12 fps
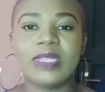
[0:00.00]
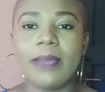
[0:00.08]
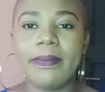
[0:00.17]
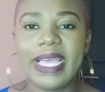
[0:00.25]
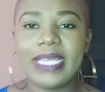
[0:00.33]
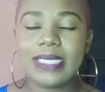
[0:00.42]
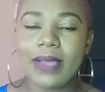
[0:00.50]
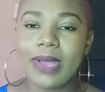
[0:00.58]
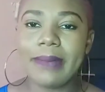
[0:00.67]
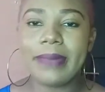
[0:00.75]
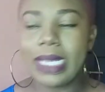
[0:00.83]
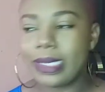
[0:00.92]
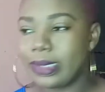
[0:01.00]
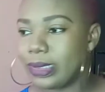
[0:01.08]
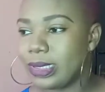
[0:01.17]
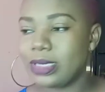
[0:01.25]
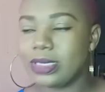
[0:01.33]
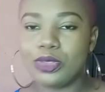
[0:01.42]
buy shawarma,
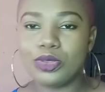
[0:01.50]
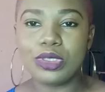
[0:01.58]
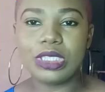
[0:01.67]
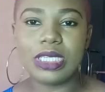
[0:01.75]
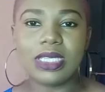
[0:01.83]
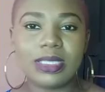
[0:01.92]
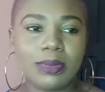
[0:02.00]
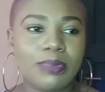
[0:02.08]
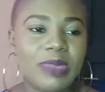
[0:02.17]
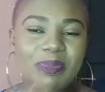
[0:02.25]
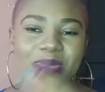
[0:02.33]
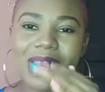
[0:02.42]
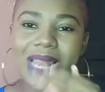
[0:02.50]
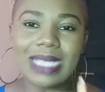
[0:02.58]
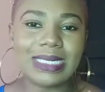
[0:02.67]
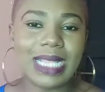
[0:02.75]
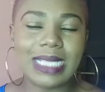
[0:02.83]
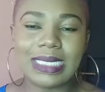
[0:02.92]
do this. Maybe
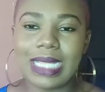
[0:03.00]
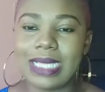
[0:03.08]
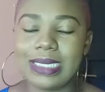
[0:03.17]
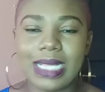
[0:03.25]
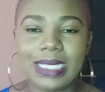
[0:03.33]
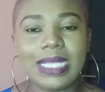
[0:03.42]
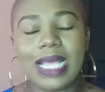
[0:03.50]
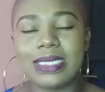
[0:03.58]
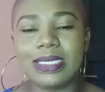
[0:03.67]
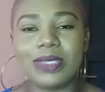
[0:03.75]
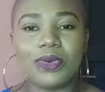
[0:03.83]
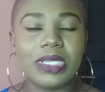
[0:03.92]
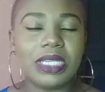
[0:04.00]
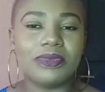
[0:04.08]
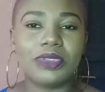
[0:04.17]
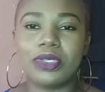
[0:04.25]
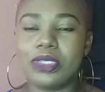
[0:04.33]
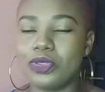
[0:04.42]
last the one
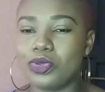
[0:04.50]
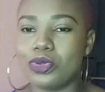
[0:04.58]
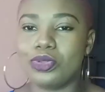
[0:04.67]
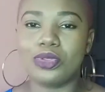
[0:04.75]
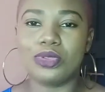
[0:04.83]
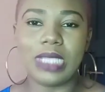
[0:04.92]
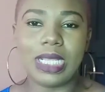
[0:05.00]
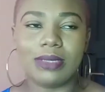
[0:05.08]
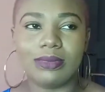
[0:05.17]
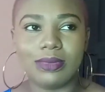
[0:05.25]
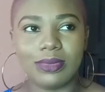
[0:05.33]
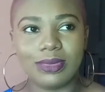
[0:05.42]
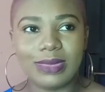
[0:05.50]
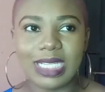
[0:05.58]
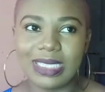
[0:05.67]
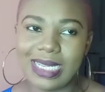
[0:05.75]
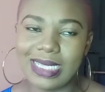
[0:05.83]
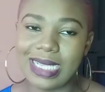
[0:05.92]
they've done is go to
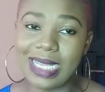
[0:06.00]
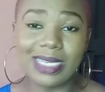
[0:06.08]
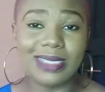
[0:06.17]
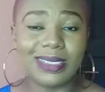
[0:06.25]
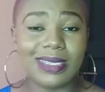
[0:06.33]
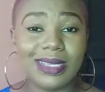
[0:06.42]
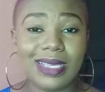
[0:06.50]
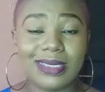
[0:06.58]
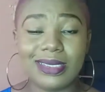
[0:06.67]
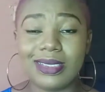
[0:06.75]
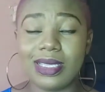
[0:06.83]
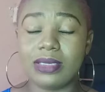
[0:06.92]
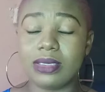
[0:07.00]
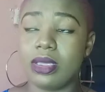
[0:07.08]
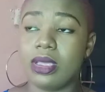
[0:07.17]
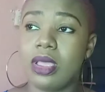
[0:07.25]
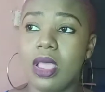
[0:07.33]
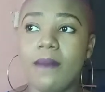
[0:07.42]
Tantalizer. This is in existence,
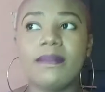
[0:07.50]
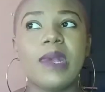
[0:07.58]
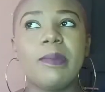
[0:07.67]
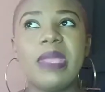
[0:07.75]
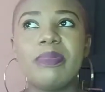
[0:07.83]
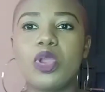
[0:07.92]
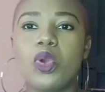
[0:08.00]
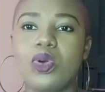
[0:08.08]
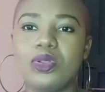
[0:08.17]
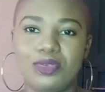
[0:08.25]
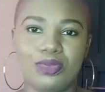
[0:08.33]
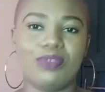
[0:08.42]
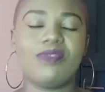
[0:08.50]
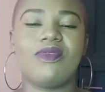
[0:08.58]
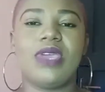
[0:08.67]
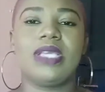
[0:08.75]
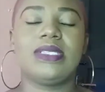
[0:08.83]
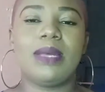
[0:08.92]
but maybe Cold Stone,
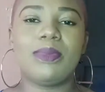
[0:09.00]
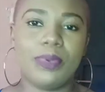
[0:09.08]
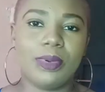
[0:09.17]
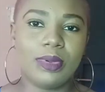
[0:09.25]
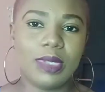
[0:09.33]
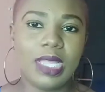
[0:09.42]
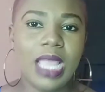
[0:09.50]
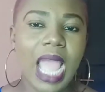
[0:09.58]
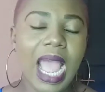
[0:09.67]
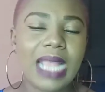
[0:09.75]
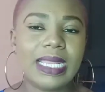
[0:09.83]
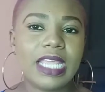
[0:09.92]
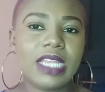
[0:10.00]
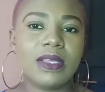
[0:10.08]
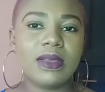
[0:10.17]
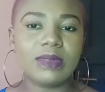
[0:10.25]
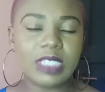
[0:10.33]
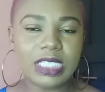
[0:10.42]
for example. And
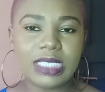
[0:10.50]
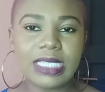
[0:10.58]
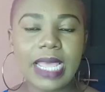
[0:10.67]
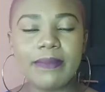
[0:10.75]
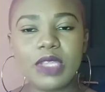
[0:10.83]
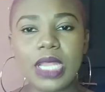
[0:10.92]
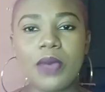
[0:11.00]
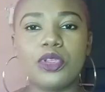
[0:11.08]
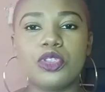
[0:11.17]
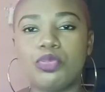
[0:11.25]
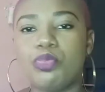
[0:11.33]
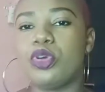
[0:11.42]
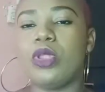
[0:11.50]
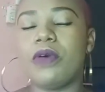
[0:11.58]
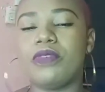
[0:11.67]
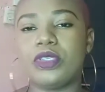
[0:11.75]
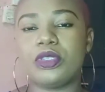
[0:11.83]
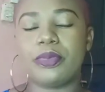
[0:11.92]
then the time you now want to pull
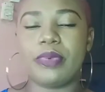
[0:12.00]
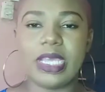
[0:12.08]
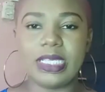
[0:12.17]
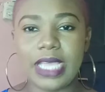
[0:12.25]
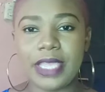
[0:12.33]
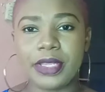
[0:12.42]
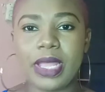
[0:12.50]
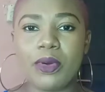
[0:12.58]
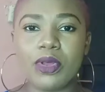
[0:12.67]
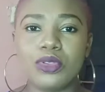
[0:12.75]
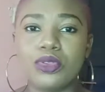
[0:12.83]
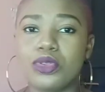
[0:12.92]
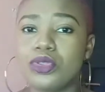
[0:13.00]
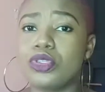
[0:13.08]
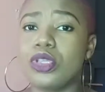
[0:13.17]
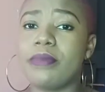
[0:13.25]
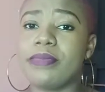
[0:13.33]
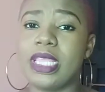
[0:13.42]
off a surprise and you now want to do
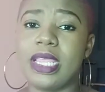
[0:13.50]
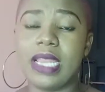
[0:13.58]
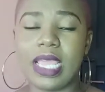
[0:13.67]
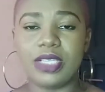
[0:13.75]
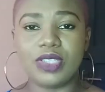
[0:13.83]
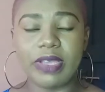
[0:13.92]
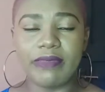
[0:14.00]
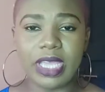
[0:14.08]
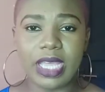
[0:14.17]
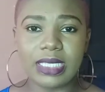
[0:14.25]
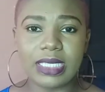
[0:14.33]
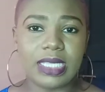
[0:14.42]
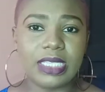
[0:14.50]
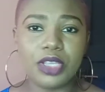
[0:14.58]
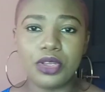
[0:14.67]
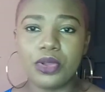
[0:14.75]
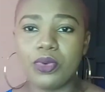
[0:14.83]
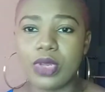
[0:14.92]
something extravagant and say,
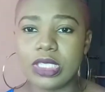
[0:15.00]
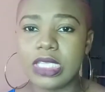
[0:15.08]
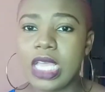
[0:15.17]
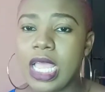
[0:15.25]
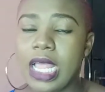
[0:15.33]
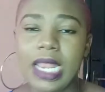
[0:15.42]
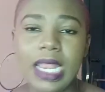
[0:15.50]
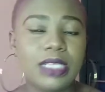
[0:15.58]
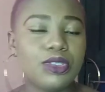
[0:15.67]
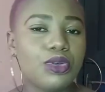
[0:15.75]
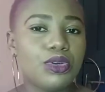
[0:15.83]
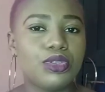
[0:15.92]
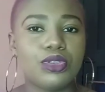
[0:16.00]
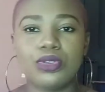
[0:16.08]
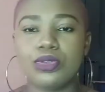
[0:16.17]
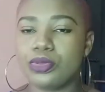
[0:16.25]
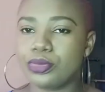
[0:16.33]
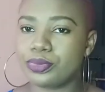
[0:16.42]
you know what, let's go
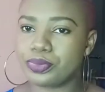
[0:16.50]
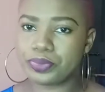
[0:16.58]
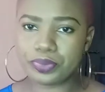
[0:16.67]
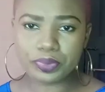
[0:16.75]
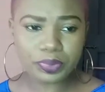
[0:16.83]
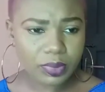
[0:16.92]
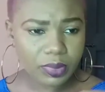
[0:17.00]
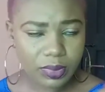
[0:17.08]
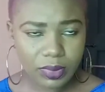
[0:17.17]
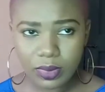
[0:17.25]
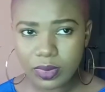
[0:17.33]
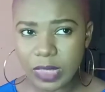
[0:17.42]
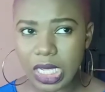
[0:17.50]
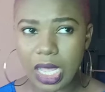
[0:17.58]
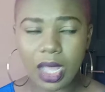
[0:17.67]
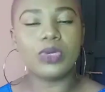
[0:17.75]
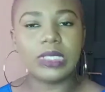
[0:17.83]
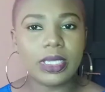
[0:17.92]
to
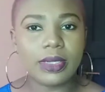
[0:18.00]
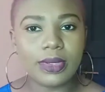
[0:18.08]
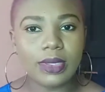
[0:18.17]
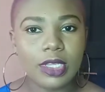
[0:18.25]
a hotel.